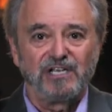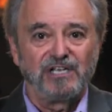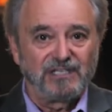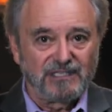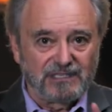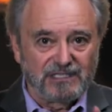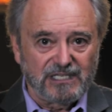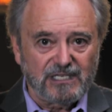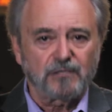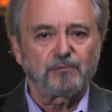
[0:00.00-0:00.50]

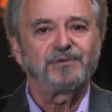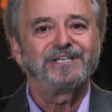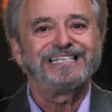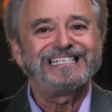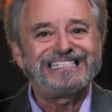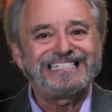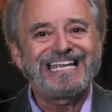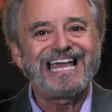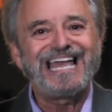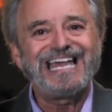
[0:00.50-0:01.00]
literally
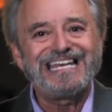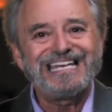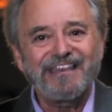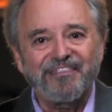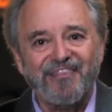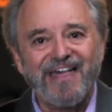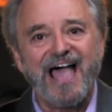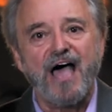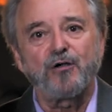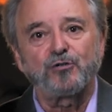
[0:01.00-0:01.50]

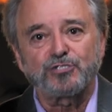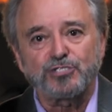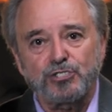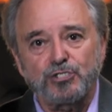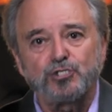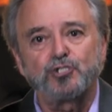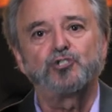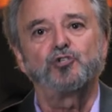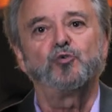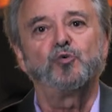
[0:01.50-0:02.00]
10,000
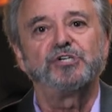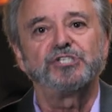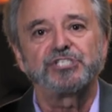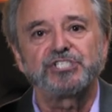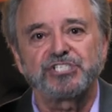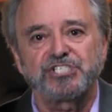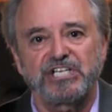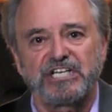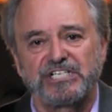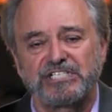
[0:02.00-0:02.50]
Jewish
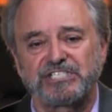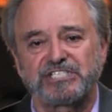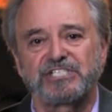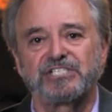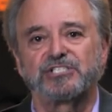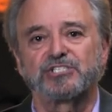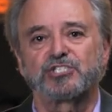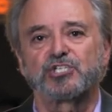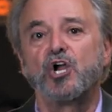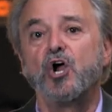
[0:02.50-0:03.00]

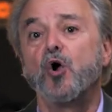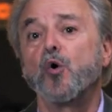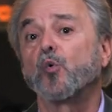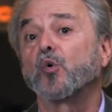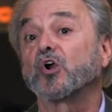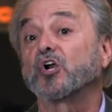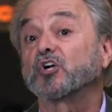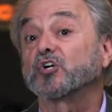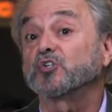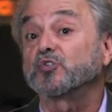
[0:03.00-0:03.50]
citizens
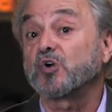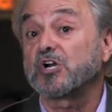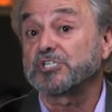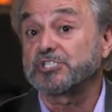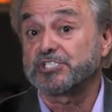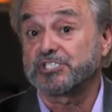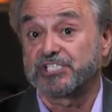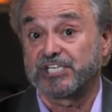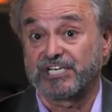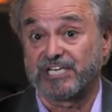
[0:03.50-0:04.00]
were
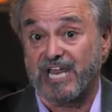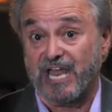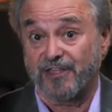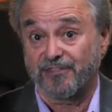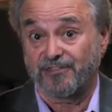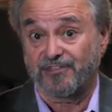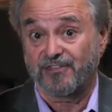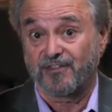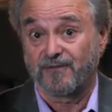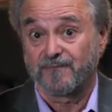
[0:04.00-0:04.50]
crushed to
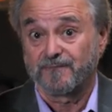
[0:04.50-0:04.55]
death.